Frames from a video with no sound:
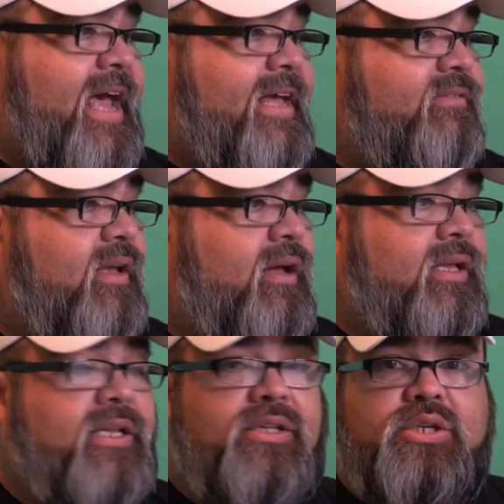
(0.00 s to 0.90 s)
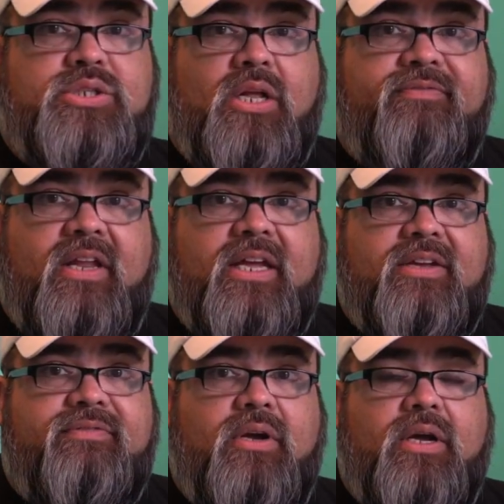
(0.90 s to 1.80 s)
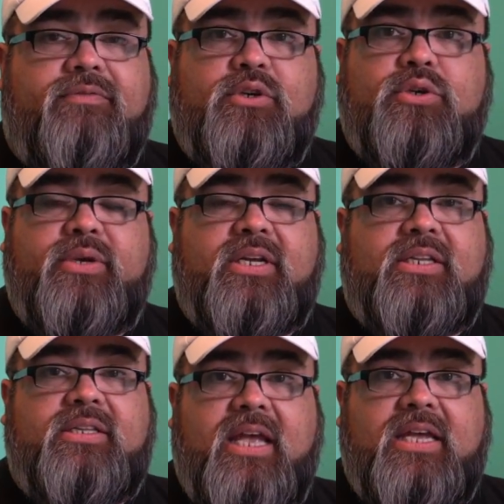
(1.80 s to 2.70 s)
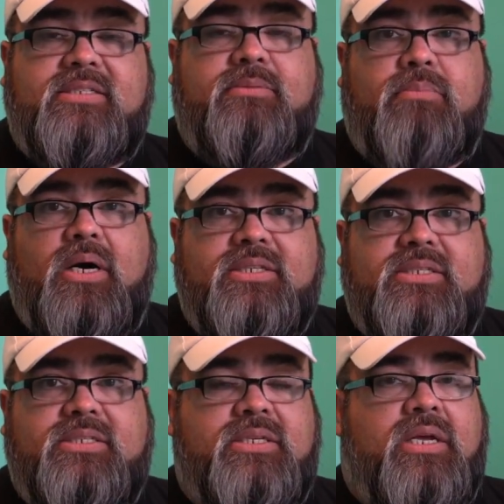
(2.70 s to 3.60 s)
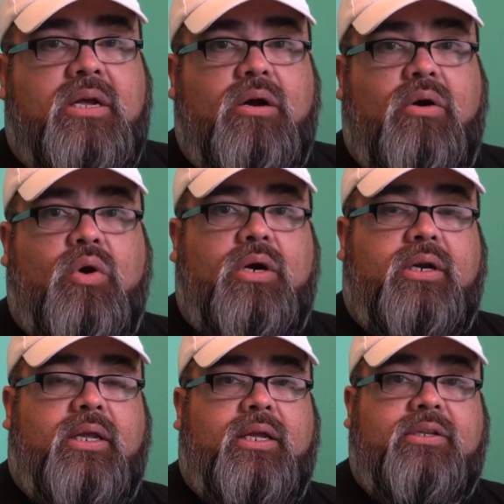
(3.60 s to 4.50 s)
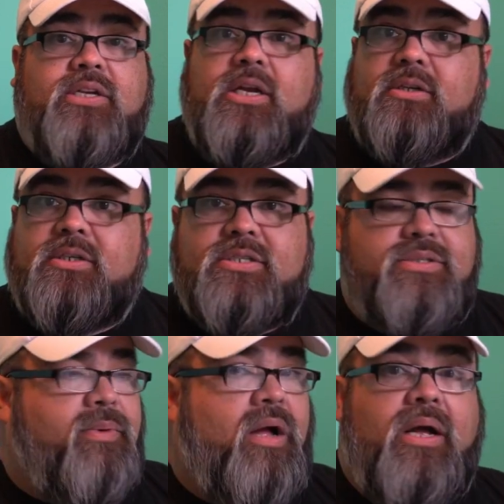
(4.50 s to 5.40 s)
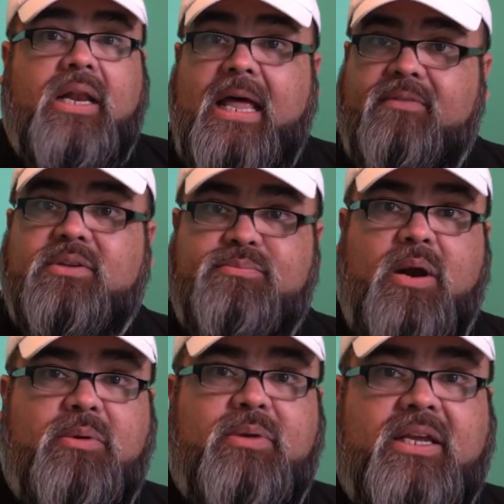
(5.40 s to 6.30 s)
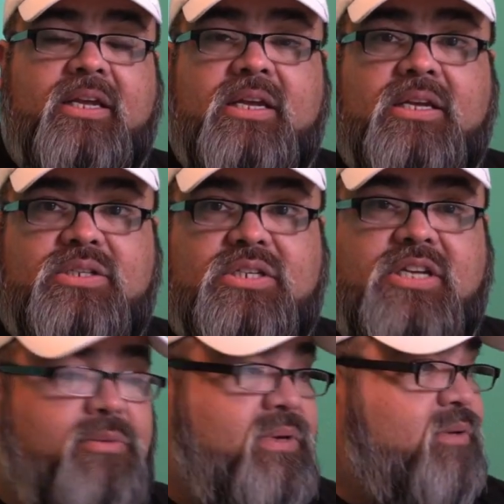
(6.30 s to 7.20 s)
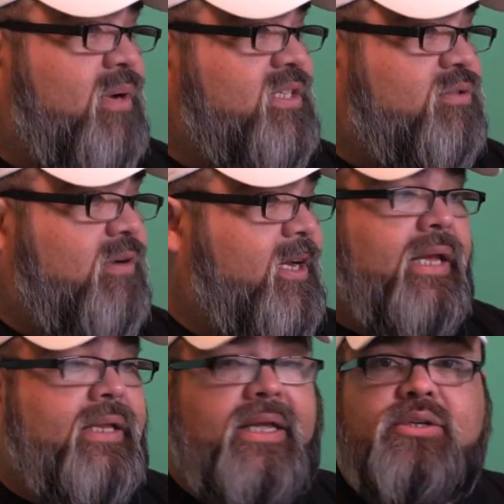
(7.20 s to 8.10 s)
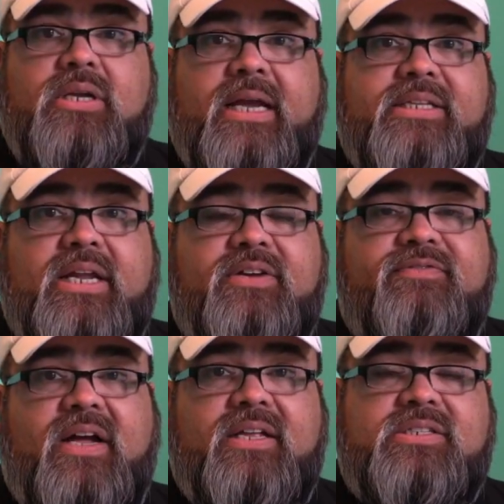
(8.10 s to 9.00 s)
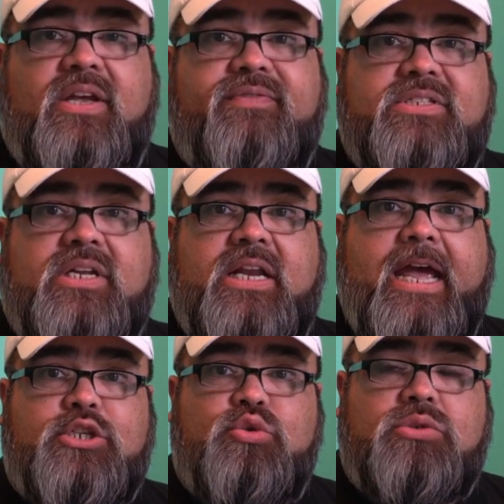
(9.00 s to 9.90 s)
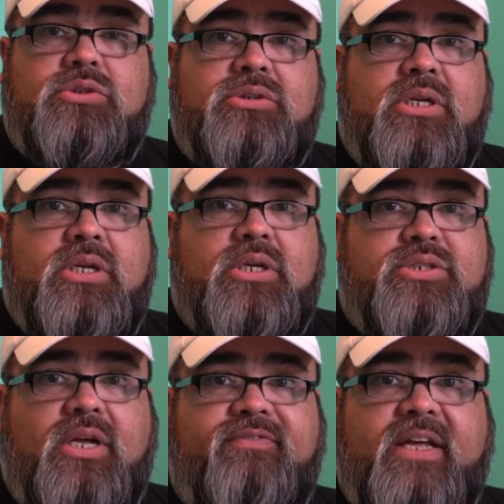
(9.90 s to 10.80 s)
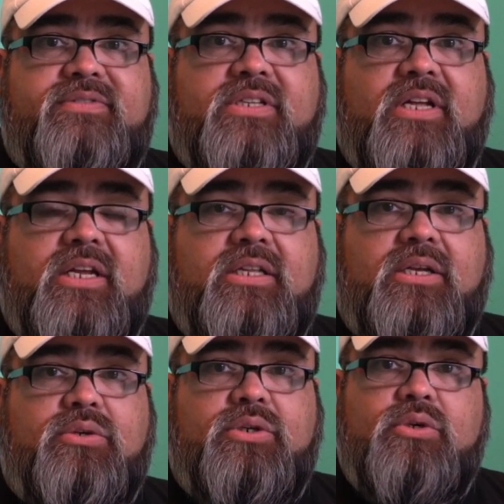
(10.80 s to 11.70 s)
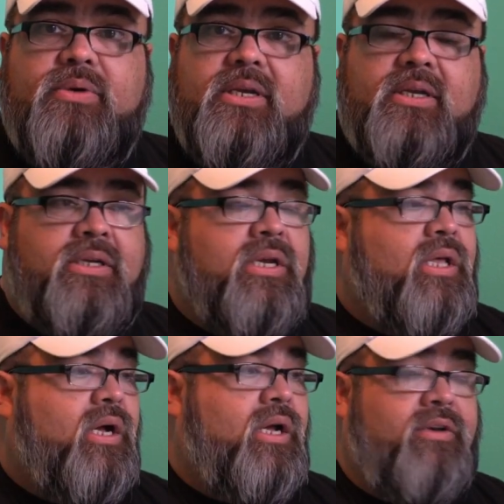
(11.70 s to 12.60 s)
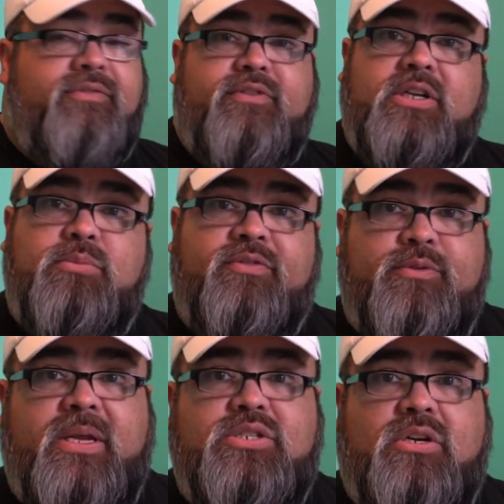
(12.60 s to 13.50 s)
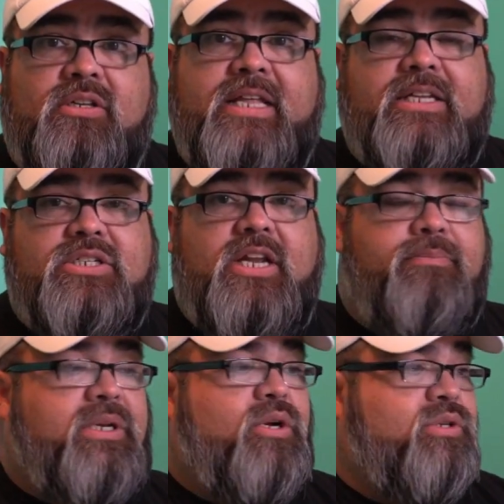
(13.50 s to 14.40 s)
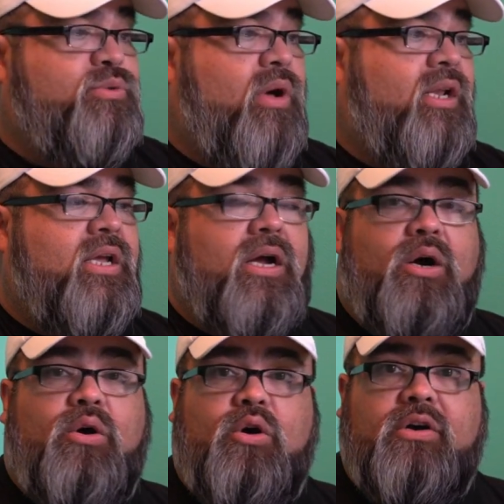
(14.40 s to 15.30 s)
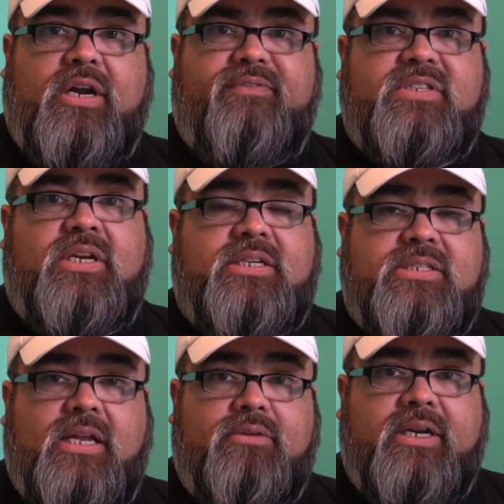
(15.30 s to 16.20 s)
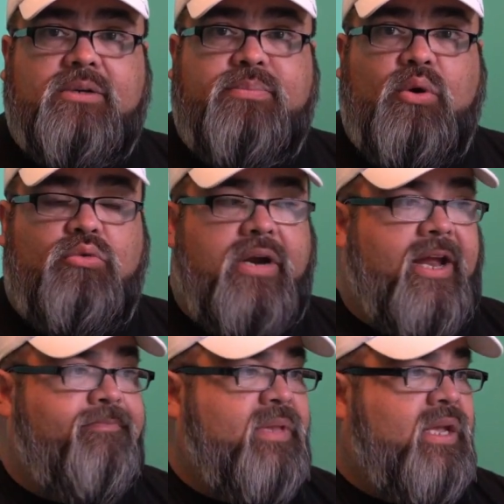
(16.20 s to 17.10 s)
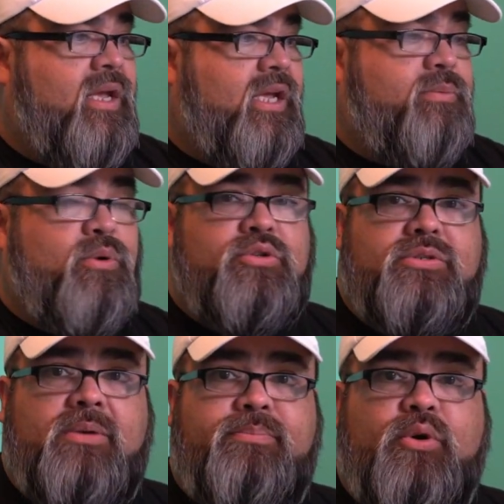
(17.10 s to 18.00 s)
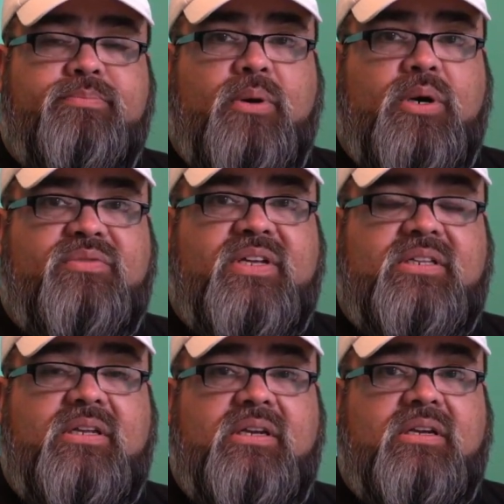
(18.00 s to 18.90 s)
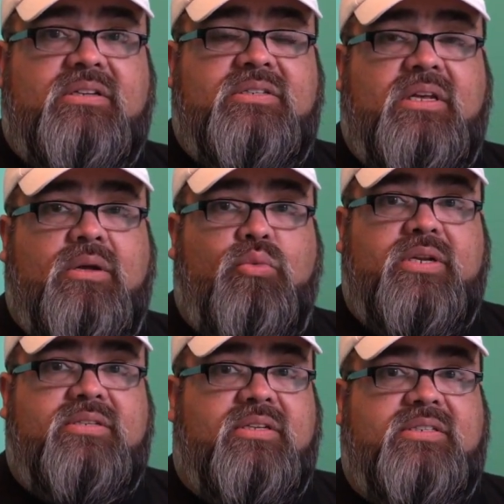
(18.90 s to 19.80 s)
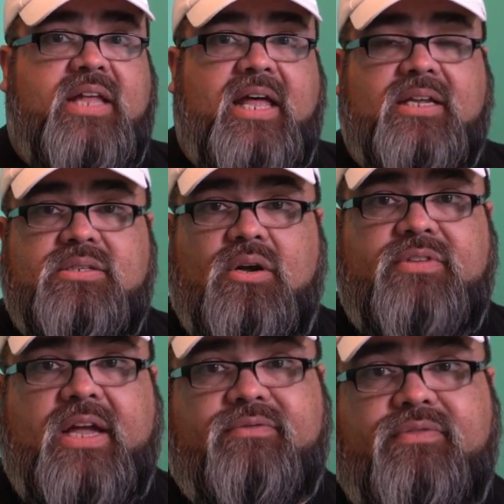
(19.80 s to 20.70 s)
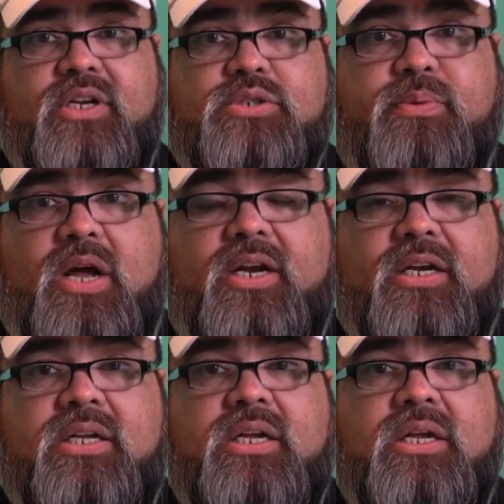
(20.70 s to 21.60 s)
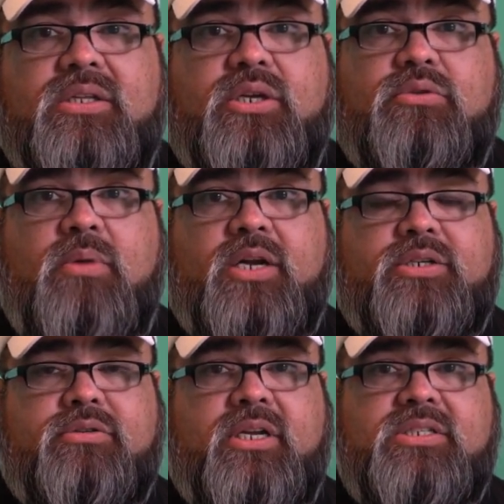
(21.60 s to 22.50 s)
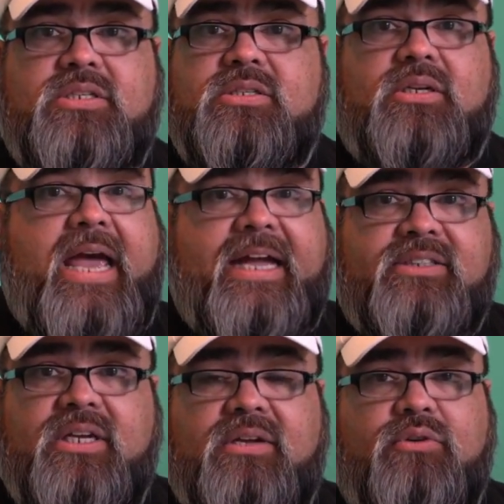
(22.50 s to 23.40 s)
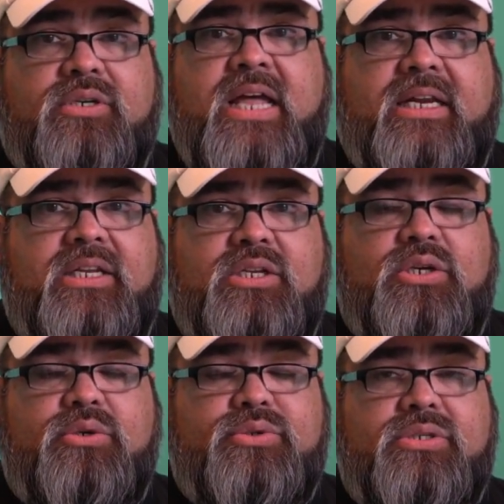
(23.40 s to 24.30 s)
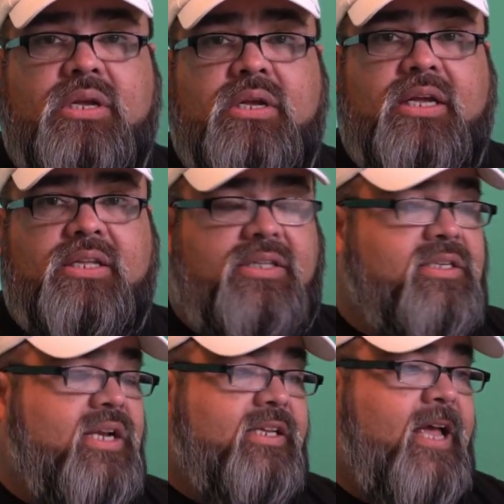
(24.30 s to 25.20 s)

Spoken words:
and then the shelf life, if you're doing it in days, in months, or in years. A lot of it probably just going to be in months, right? And then you're going to identify it if it's an actual shelf life study that you're doing. And if you need more information on that, just let me know as well. Or if it's an accelerated program. And the most important part of it is what is the status of that finished product that you're monitoring. Is it still active or not in use, and things like that.